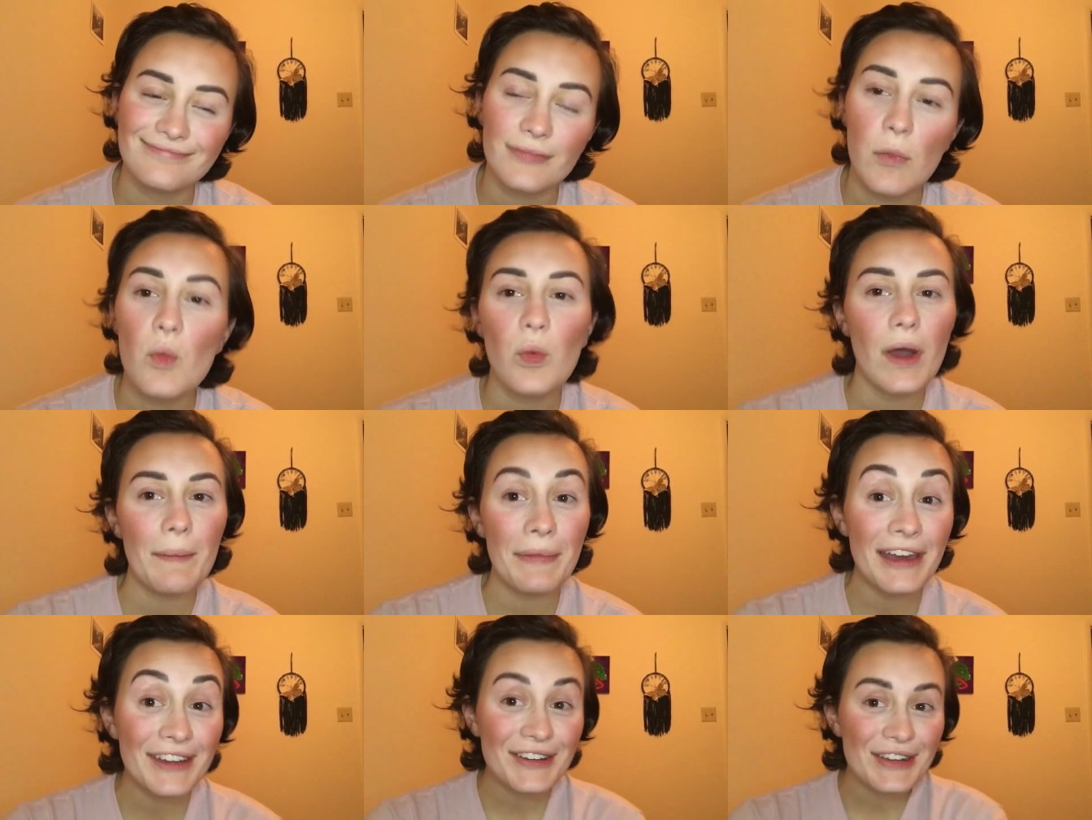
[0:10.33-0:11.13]
what
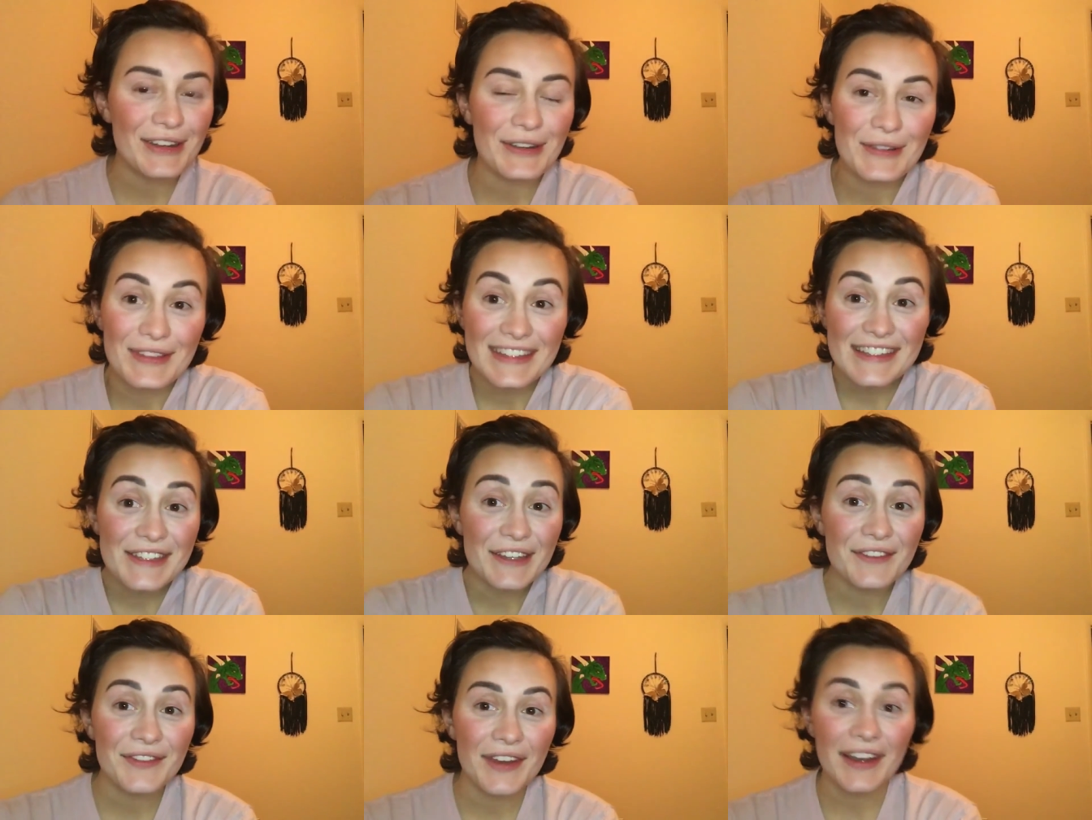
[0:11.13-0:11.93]
better to do than sit
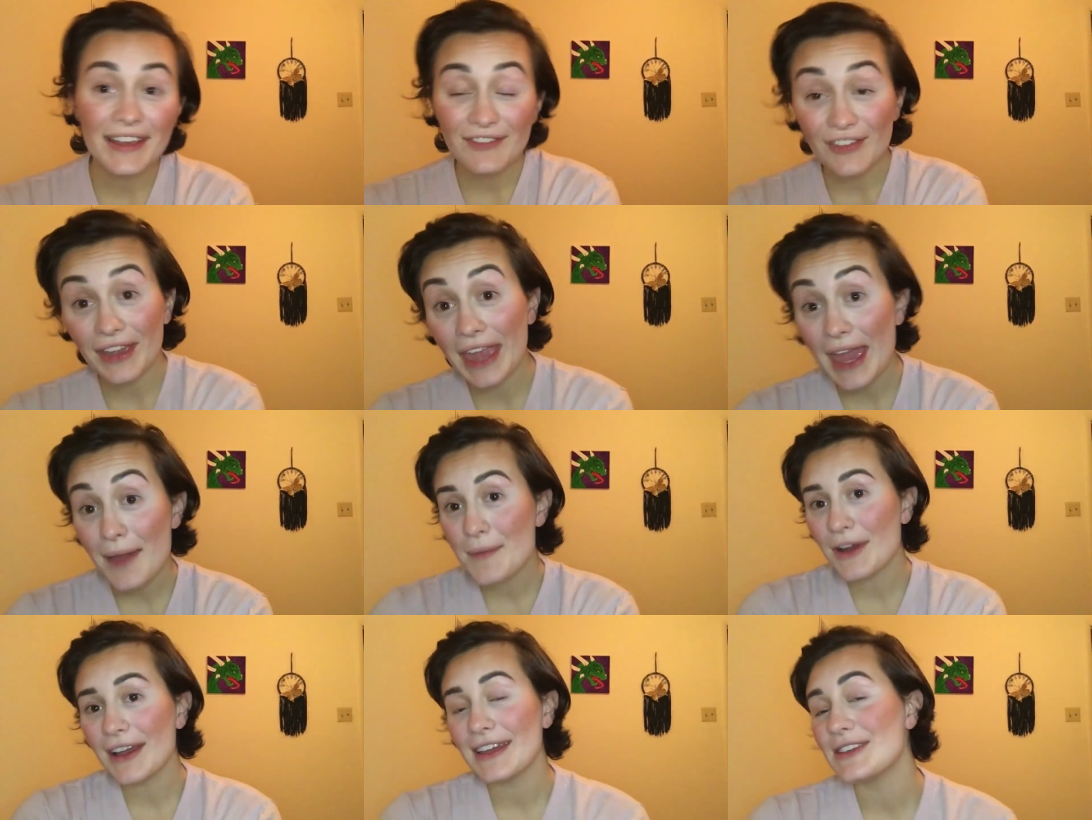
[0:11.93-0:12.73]
in front of the
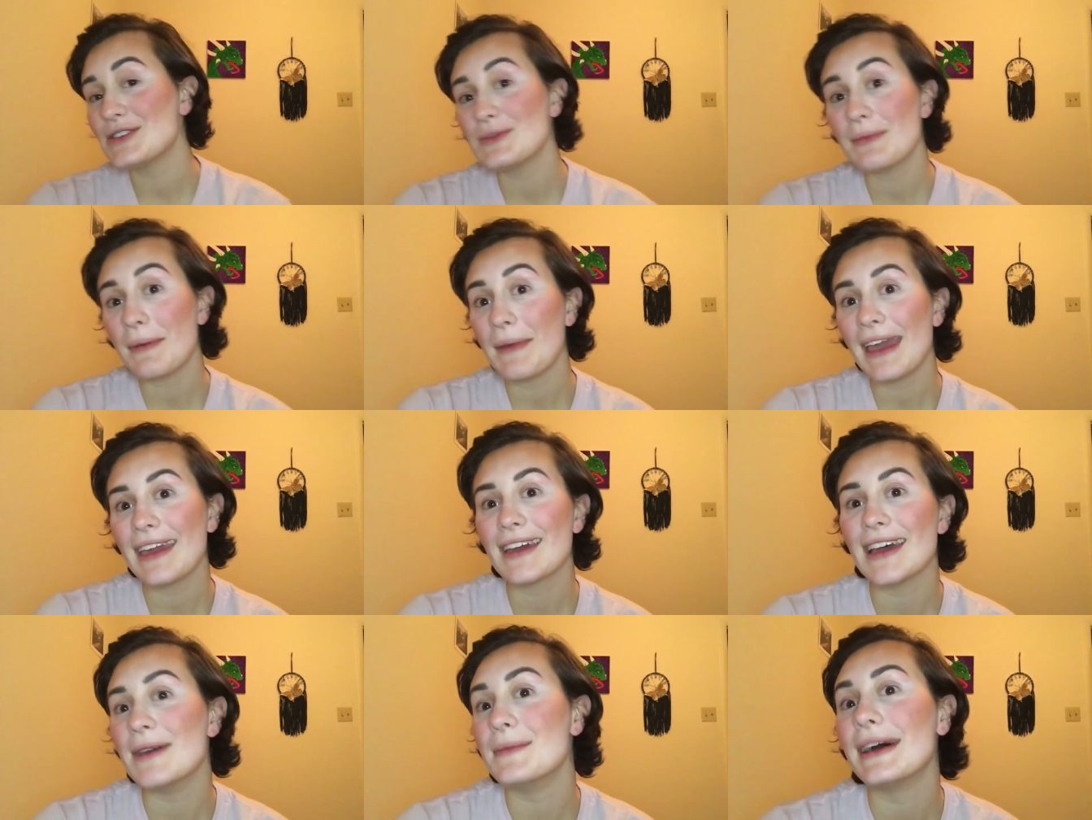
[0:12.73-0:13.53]
camera and do my
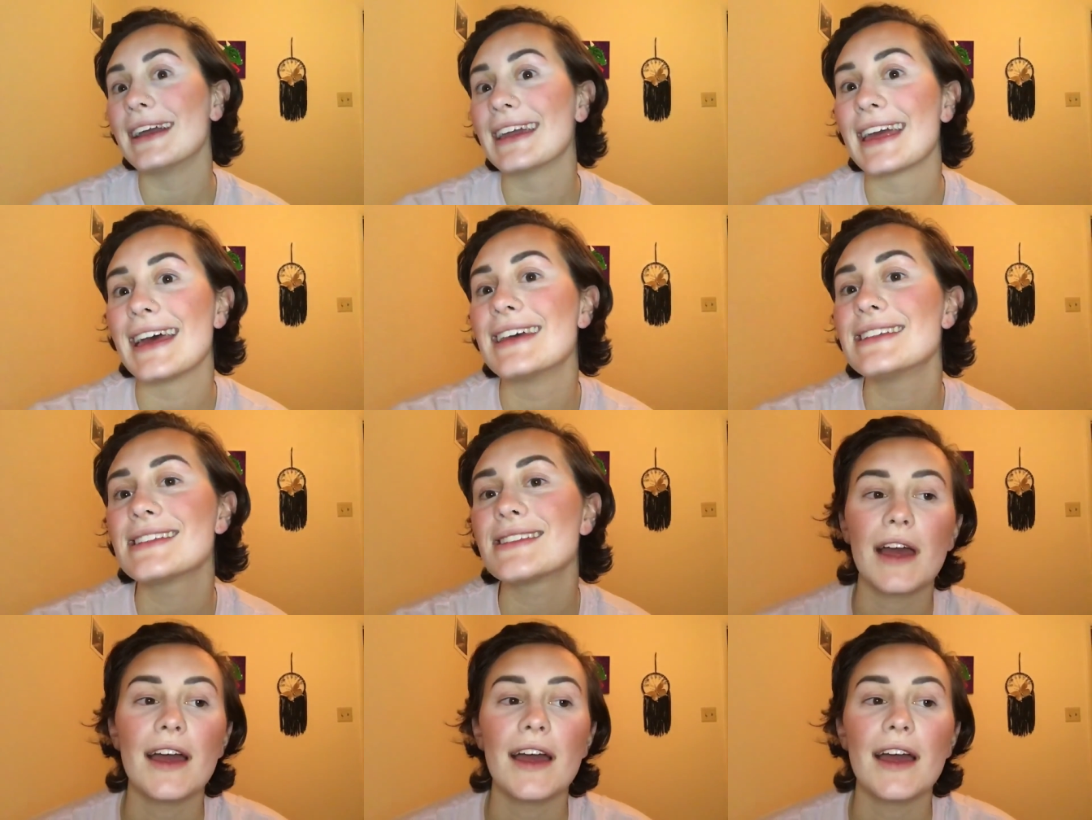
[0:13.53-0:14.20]
makeup, I guess.